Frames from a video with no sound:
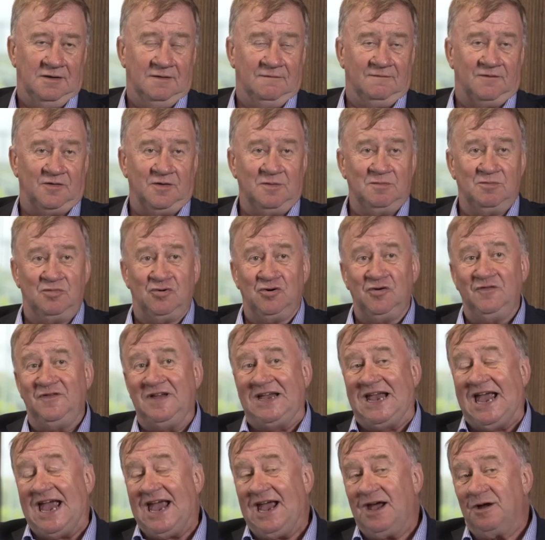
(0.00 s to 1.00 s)
For
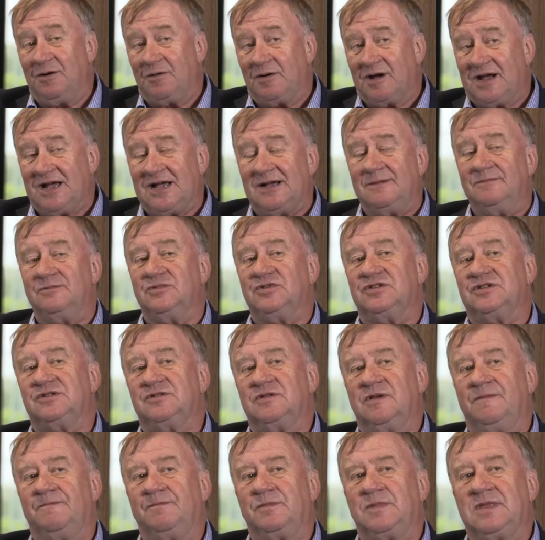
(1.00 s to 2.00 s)
improving
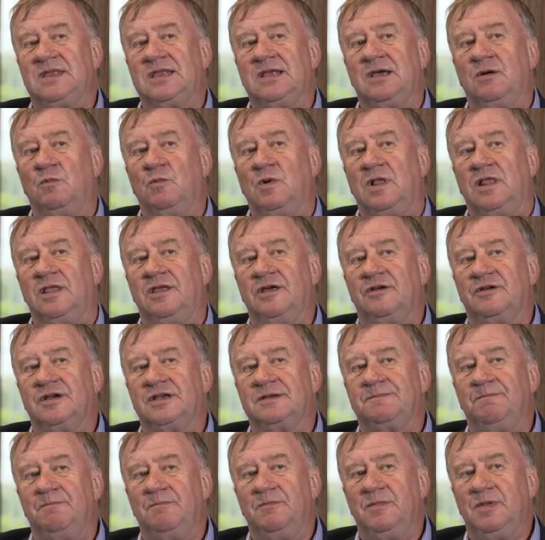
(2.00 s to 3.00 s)
outcomes,
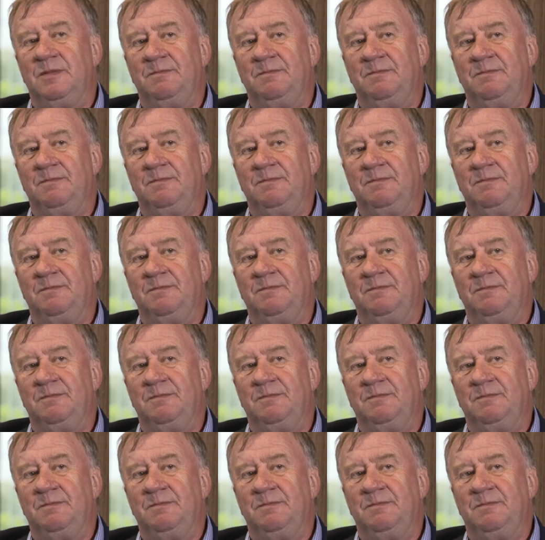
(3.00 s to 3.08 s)
well,